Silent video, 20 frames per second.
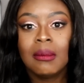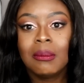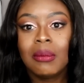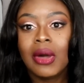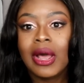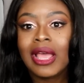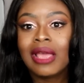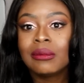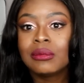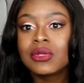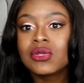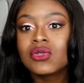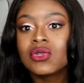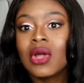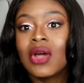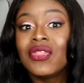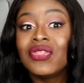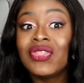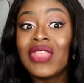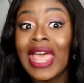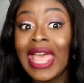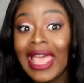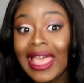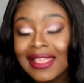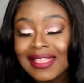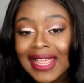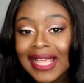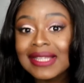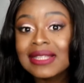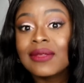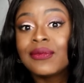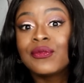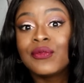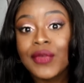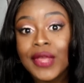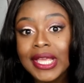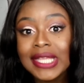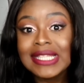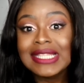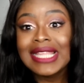But I would start there. That's the
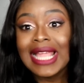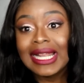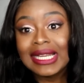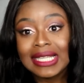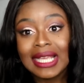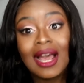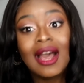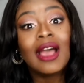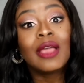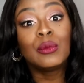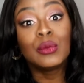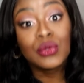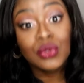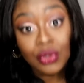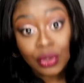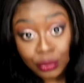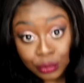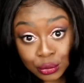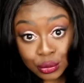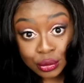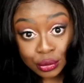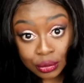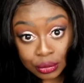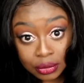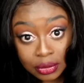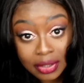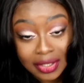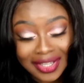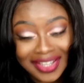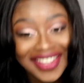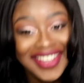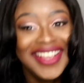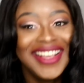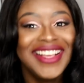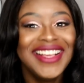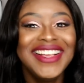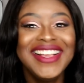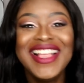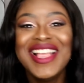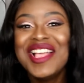first daddy I would go to
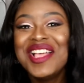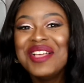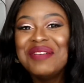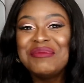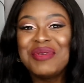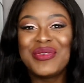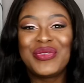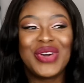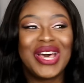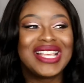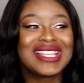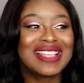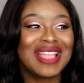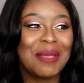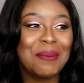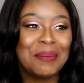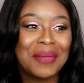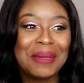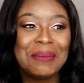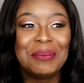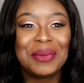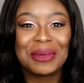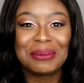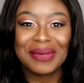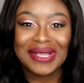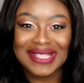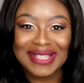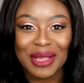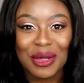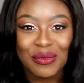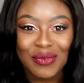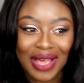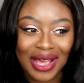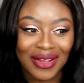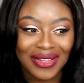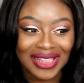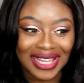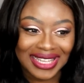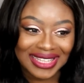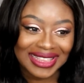before I started pimping myself
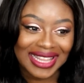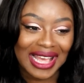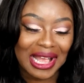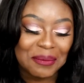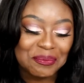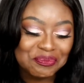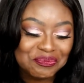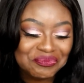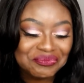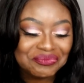out like that.